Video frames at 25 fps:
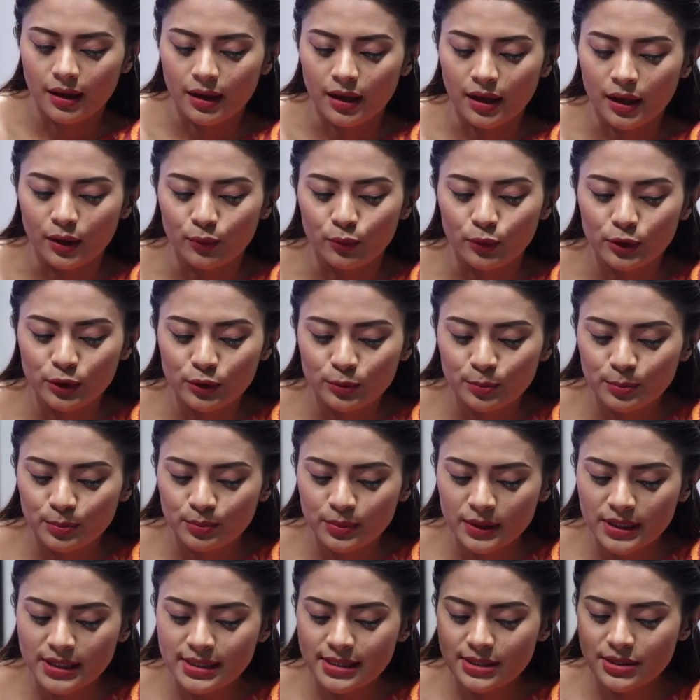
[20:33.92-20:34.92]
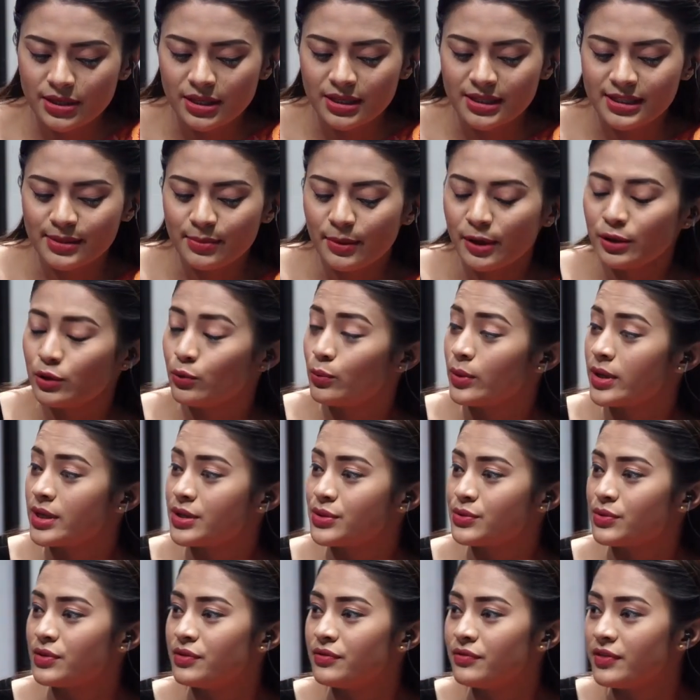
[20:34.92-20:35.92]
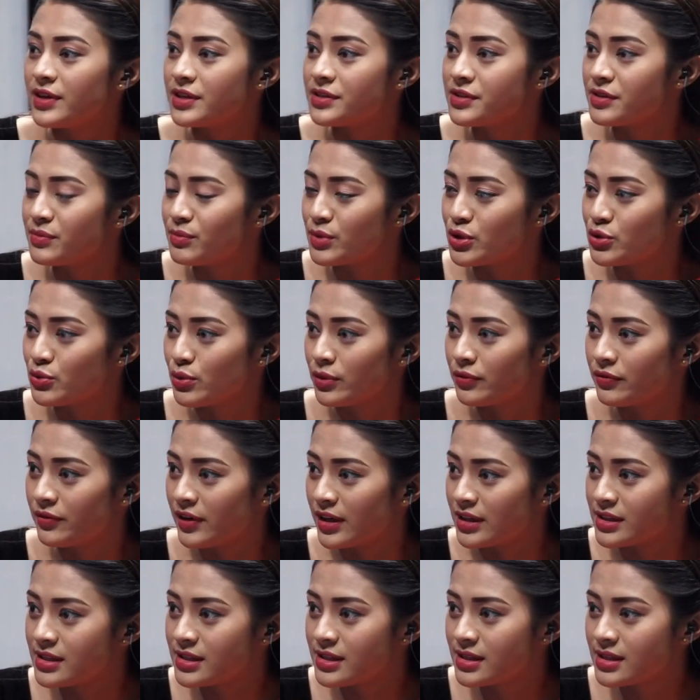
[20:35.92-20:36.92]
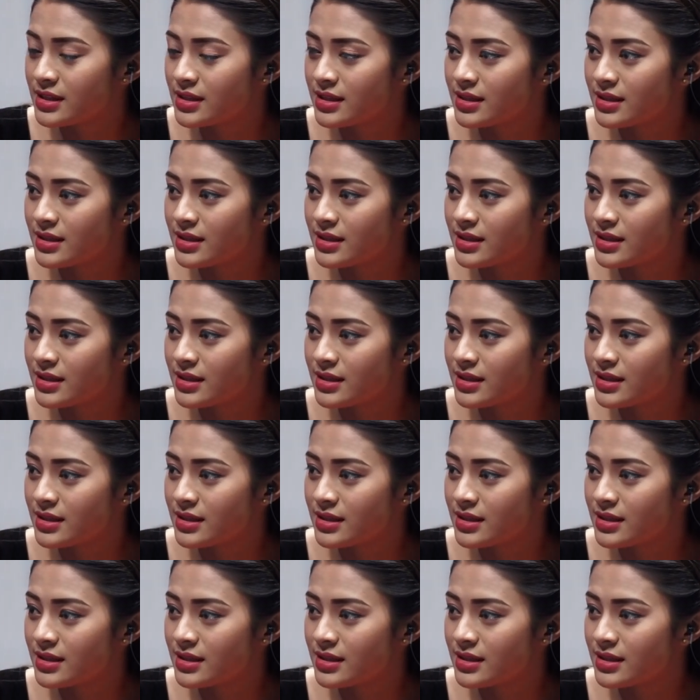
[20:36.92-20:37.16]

Will you please tell us about the ways to invest in mutual funds?